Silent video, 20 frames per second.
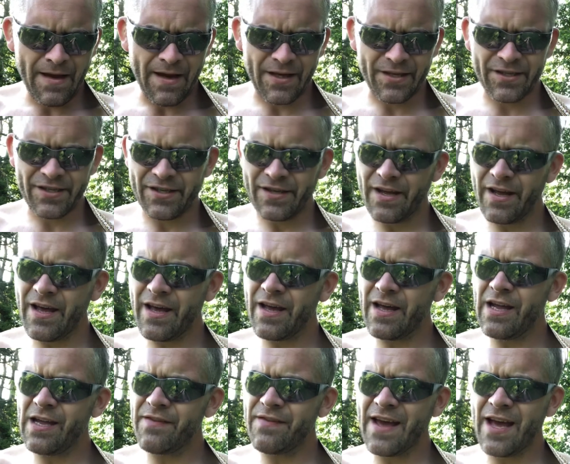I
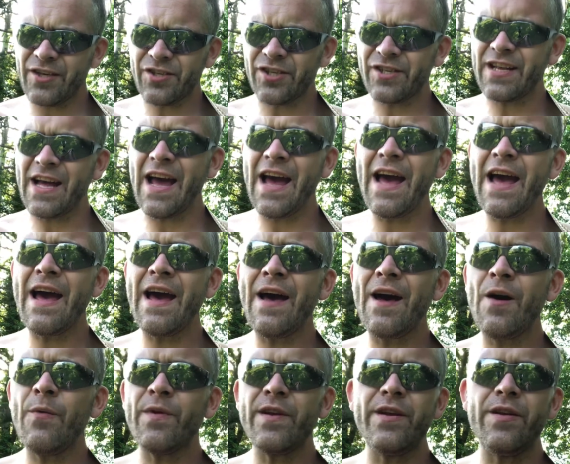say, that's just
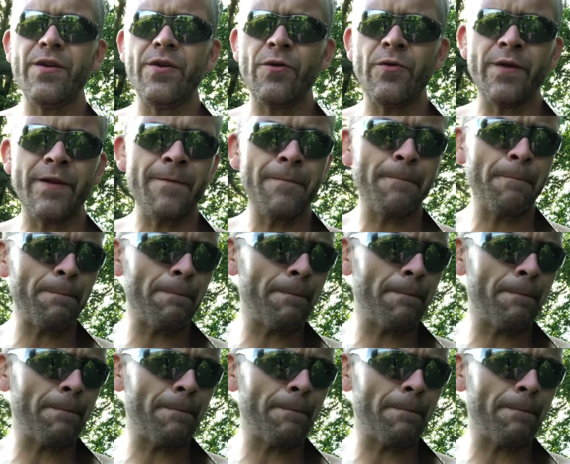how we do it.